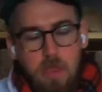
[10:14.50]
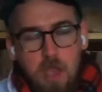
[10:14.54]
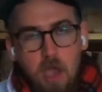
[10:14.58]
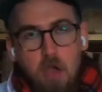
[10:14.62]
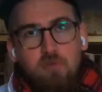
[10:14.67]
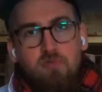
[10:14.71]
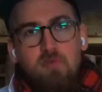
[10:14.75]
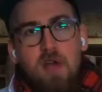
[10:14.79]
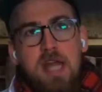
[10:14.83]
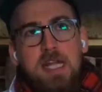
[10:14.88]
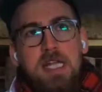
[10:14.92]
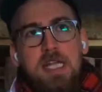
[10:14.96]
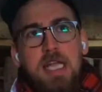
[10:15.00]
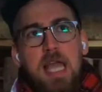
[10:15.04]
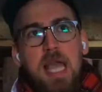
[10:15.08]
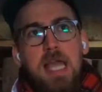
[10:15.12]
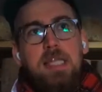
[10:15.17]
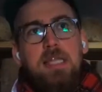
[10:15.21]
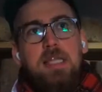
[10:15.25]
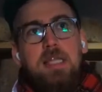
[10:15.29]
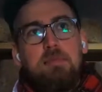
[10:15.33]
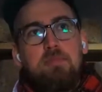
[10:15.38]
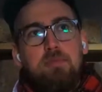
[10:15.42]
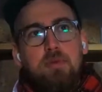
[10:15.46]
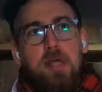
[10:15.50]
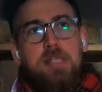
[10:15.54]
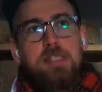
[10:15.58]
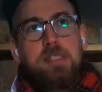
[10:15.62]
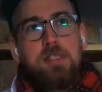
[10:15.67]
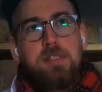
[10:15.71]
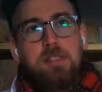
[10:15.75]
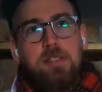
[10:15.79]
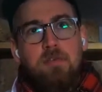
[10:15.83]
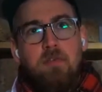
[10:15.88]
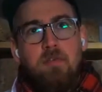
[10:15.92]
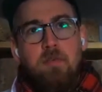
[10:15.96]
Eradicate the
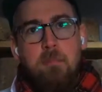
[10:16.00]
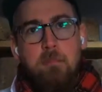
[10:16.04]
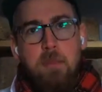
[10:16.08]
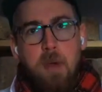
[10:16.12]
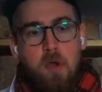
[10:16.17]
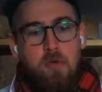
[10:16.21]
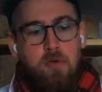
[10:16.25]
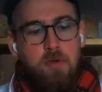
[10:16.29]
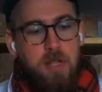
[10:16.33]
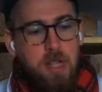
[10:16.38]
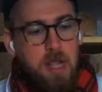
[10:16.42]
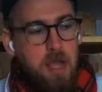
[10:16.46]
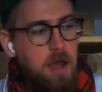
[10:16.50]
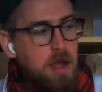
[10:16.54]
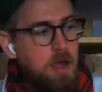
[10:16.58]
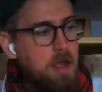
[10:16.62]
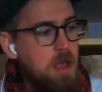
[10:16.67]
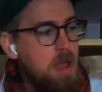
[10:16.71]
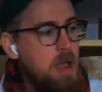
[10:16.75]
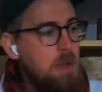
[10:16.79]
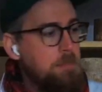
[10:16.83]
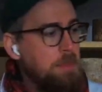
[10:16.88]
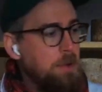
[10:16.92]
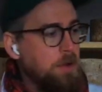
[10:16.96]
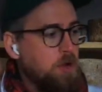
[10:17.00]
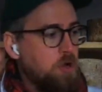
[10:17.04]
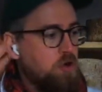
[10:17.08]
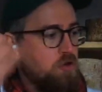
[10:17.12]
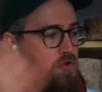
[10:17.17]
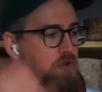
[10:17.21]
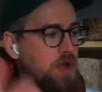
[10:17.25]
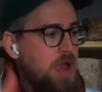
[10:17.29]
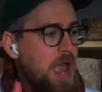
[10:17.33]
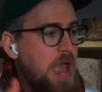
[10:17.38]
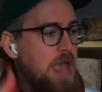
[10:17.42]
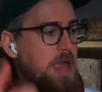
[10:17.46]
presence of ammonia, but
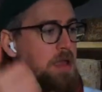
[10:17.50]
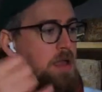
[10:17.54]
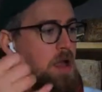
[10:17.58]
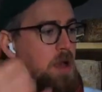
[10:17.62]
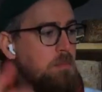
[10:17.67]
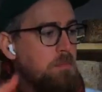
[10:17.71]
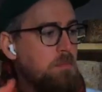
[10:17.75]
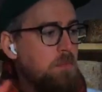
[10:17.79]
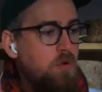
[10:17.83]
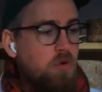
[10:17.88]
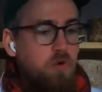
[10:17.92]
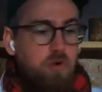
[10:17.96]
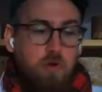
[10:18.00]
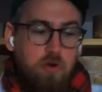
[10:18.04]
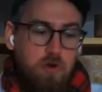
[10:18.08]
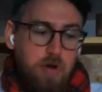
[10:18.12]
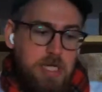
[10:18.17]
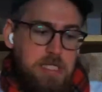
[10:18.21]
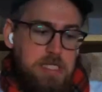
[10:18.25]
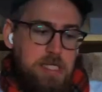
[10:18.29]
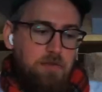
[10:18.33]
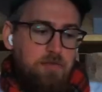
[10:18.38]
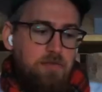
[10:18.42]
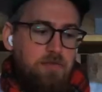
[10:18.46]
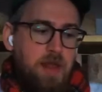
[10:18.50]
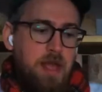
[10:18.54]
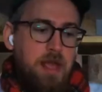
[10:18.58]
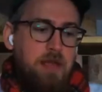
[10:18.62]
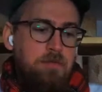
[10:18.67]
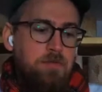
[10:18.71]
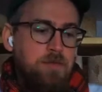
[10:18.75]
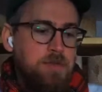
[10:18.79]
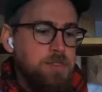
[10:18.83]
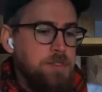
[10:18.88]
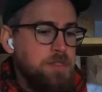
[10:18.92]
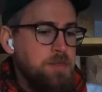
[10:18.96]
create more aggressive
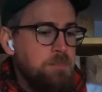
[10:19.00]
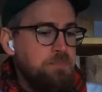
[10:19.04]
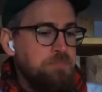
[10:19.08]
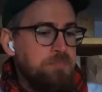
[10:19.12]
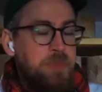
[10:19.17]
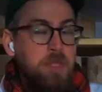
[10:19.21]
flavors.